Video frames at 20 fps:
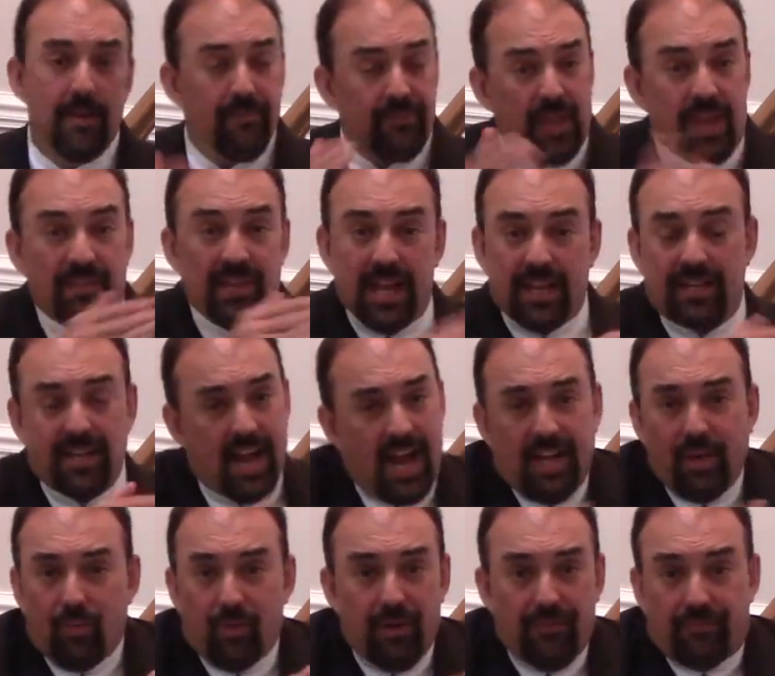And that
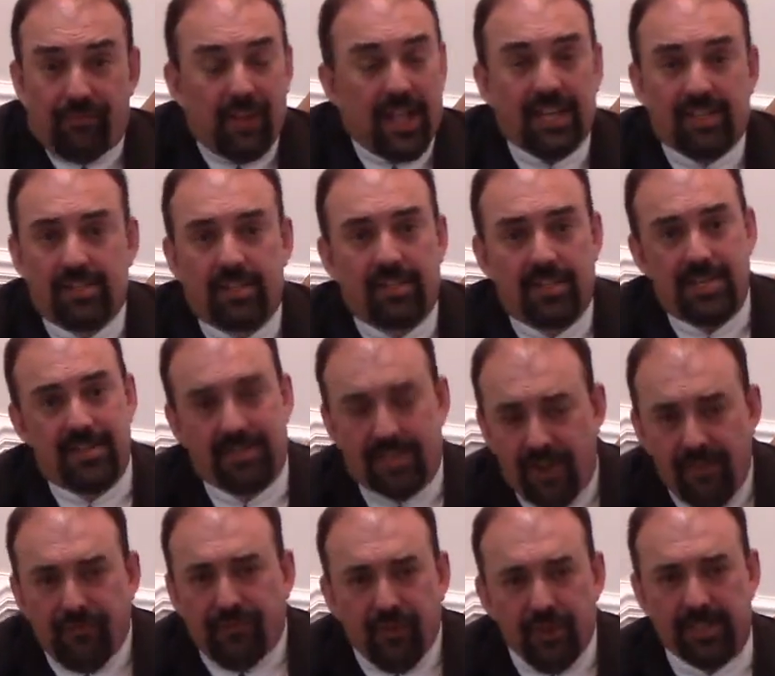kind of reflects the
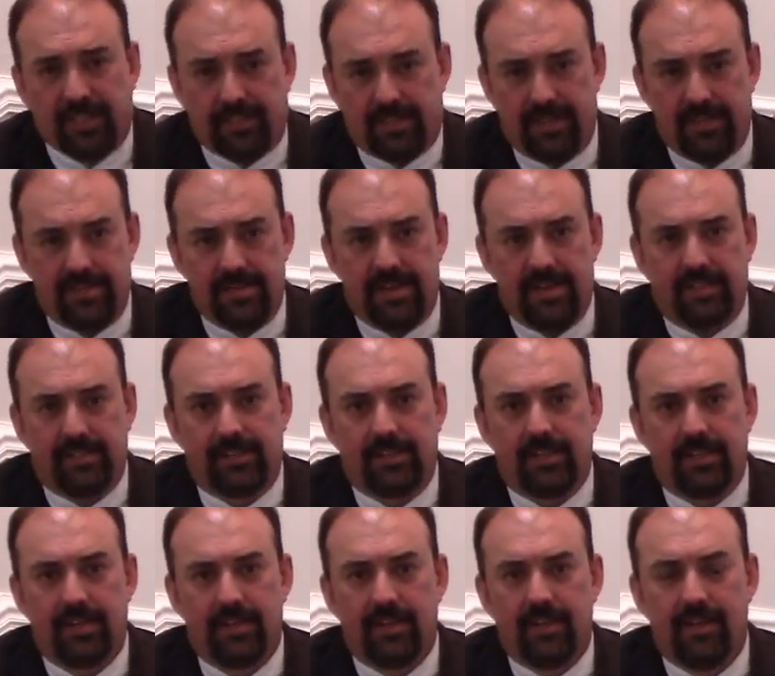difference in
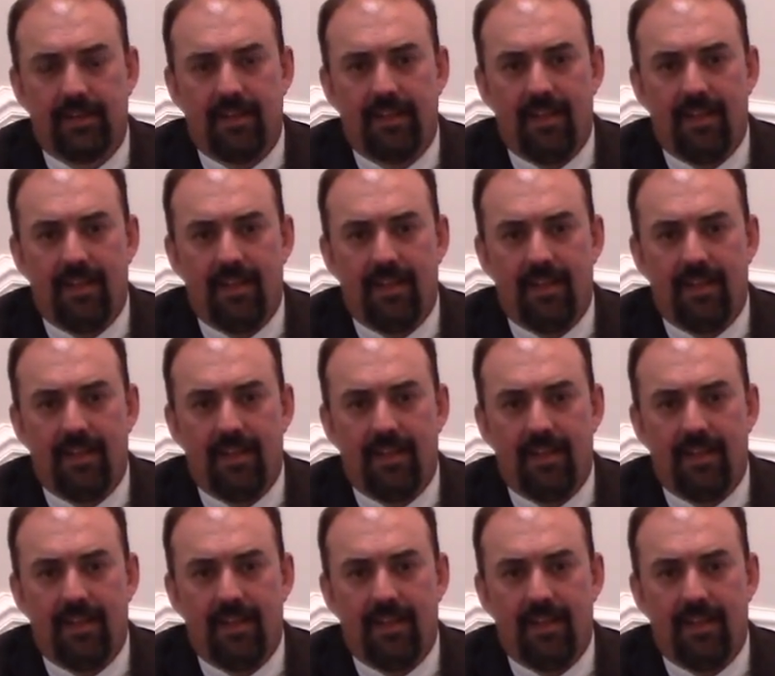this.